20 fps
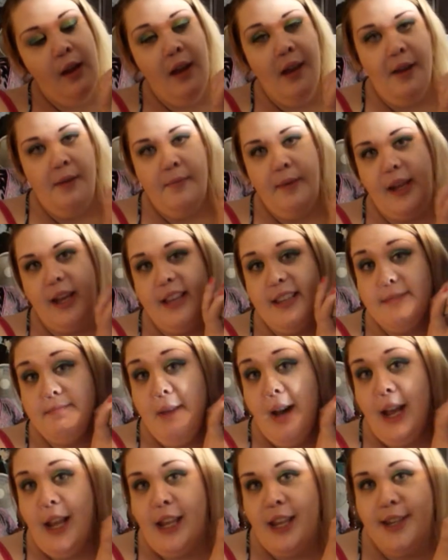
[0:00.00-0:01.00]
because
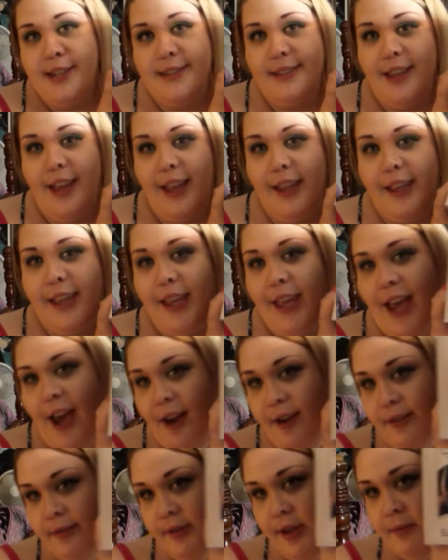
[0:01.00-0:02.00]
mine is like
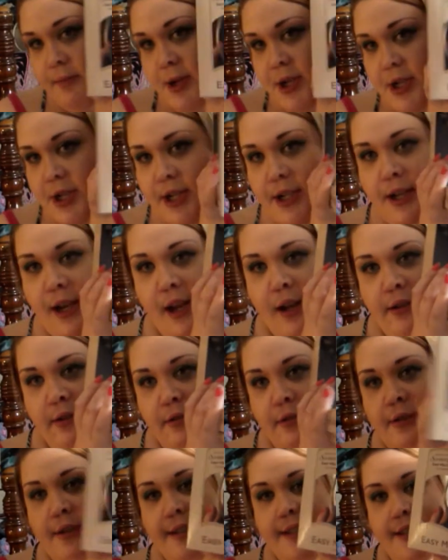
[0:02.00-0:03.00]
out of commission
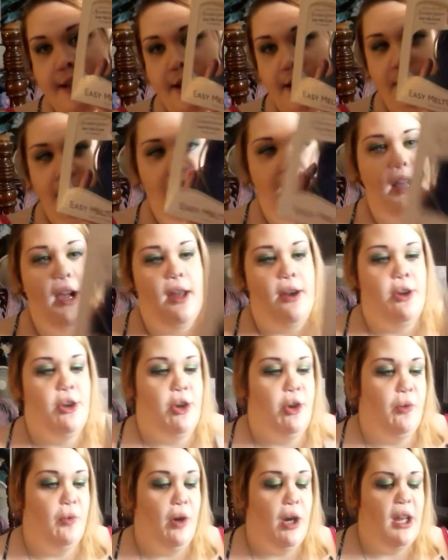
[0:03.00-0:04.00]
now so I got a
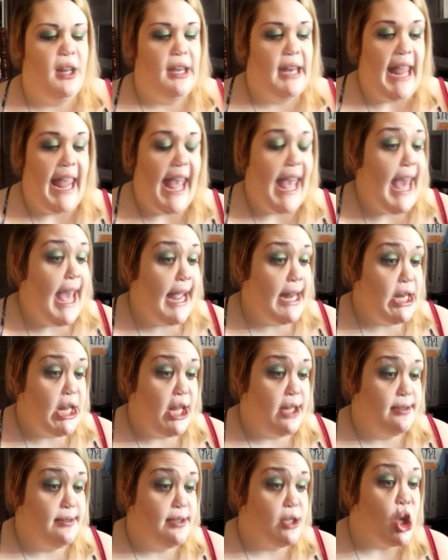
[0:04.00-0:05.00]
new one and
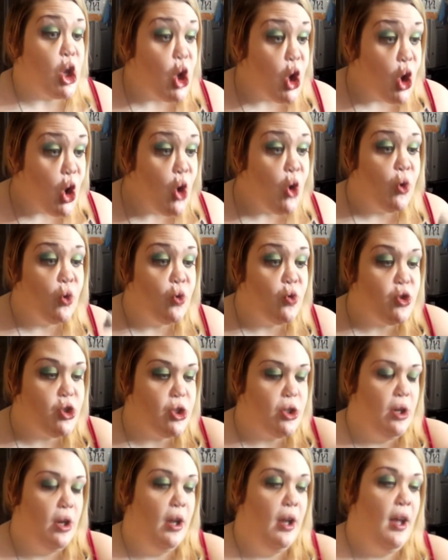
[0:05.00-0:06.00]
it's huge
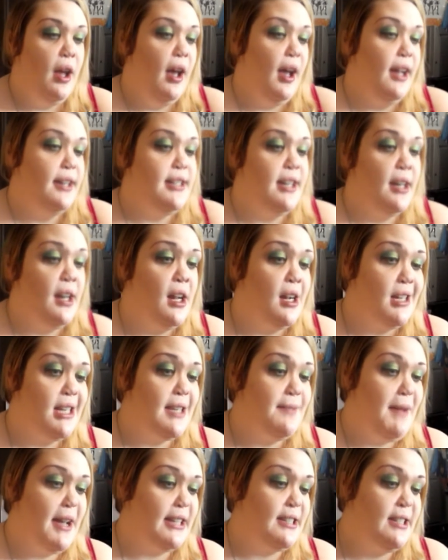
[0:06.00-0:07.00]
I did not
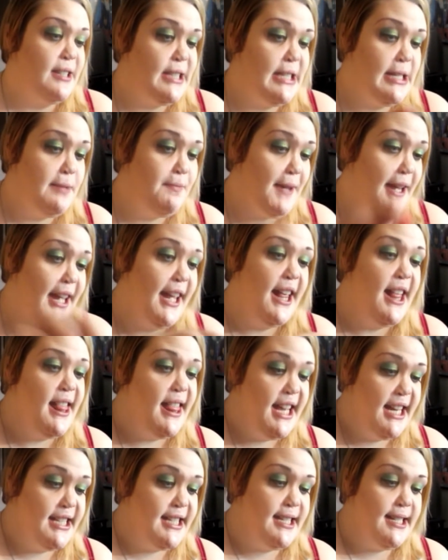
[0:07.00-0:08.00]
expect it to be
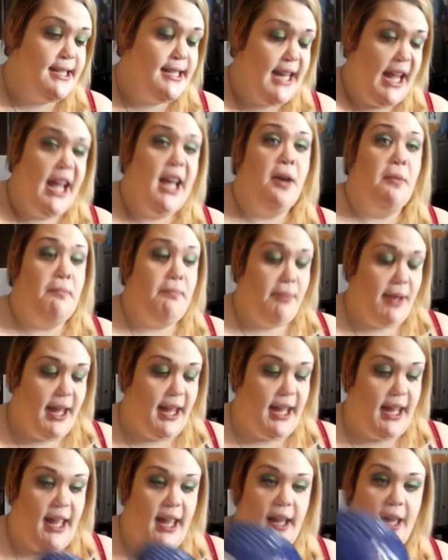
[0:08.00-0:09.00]
this damn
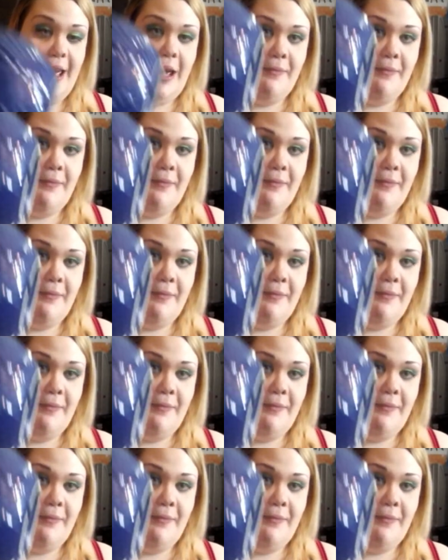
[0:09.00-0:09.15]
big I